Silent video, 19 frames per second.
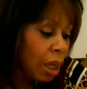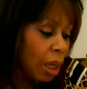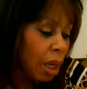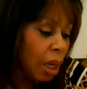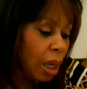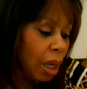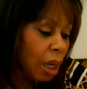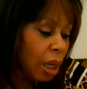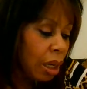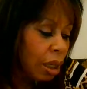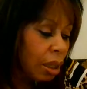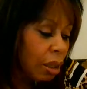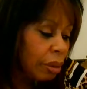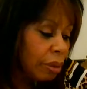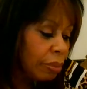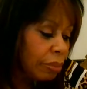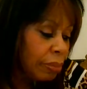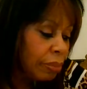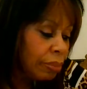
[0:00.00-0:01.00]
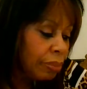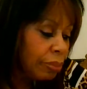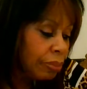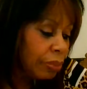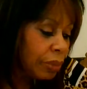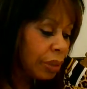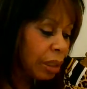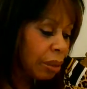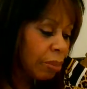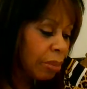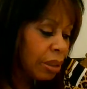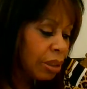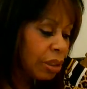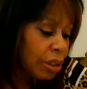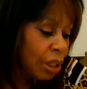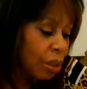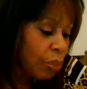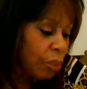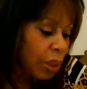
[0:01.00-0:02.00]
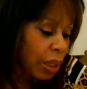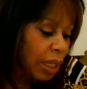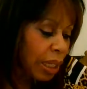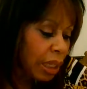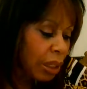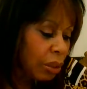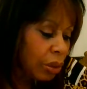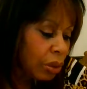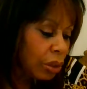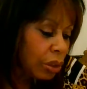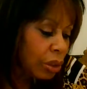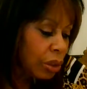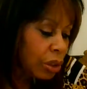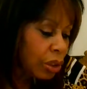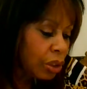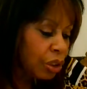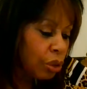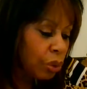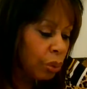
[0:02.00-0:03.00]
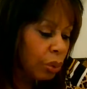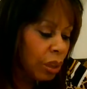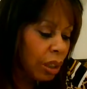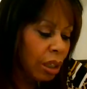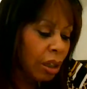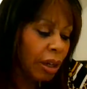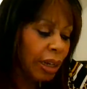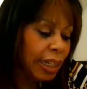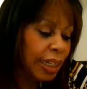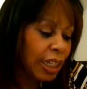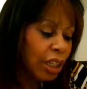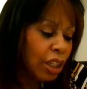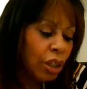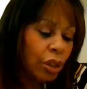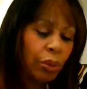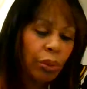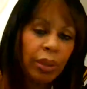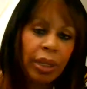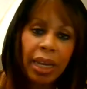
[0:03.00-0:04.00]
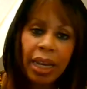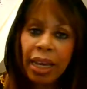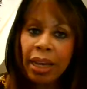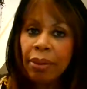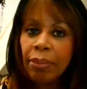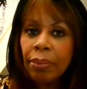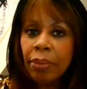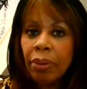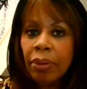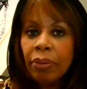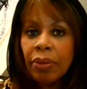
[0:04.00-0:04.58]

Um, let me see what else. Shaughna liking Luke M.